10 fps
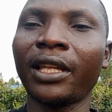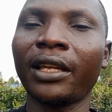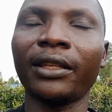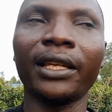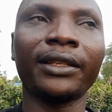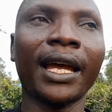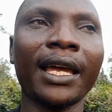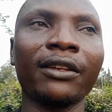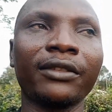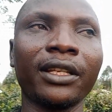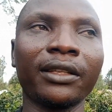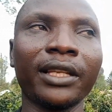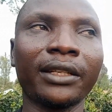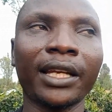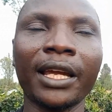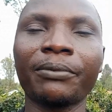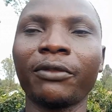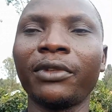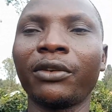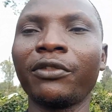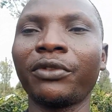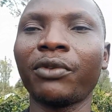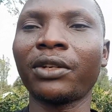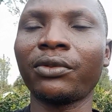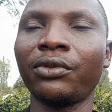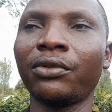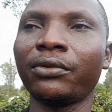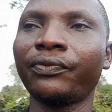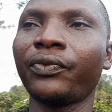the type of the roof you want to do.